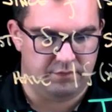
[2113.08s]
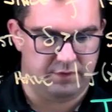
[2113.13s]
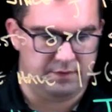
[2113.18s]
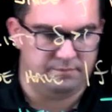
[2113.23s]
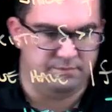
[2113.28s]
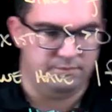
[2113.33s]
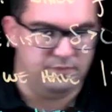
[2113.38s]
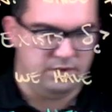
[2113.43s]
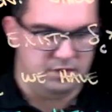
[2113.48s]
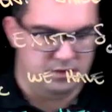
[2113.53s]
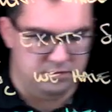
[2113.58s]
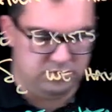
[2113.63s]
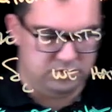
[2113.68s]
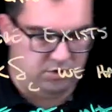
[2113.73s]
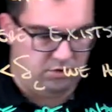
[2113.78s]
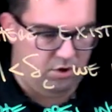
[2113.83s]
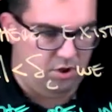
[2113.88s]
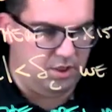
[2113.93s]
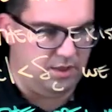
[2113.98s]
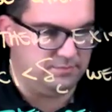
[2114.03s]
Right?
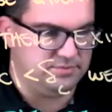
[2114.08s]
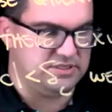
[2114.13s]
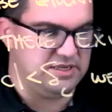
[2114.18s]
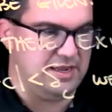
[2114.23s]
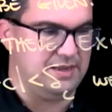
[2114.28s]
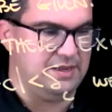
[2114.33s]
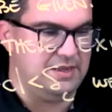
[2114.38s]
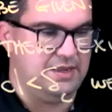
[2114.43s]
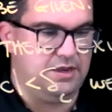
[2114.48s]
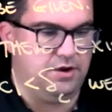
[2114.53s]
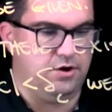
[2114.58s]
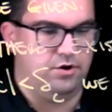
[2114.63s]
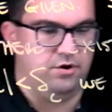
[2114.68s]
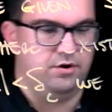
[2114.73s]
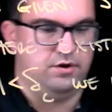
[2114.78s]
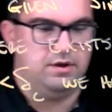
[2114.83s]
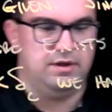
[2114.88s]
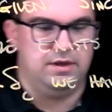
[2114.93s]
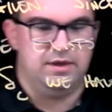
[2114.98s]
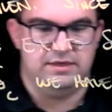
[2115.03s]
So all I'm saying
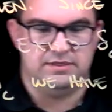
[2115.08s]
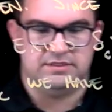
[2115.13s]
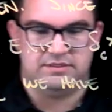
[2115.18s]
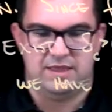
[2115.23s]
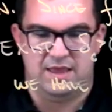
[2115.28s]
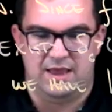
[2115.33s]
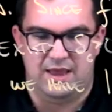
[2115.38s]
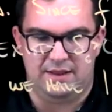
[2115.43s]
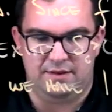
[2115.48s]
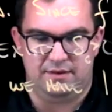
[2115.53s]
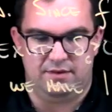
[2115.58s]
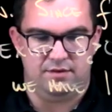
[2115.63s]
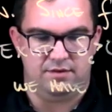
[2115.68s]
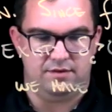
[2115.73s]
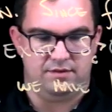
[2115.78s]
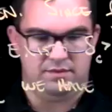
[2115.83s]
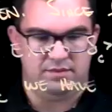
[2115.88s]
here is that